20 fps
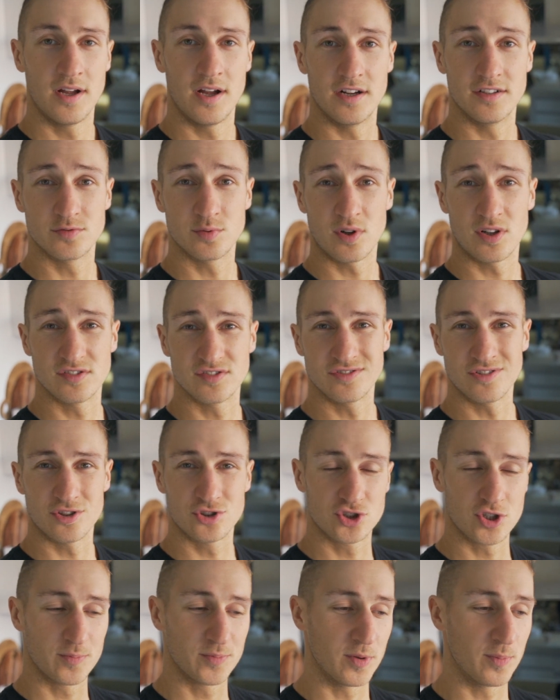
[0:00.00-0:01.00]
as well as not
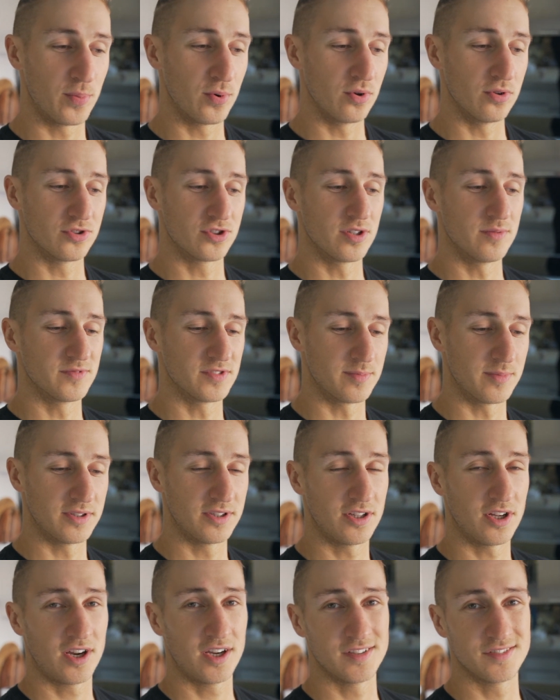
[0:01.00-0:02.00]
drop the ball in terms of my
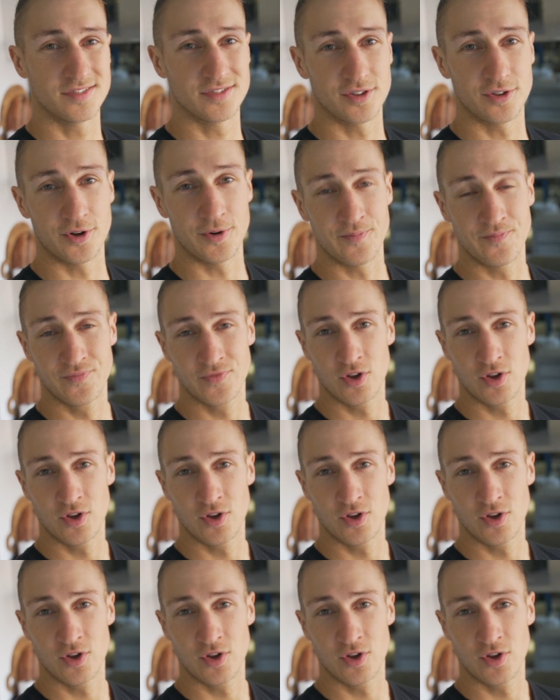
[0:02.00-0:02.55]
diet. So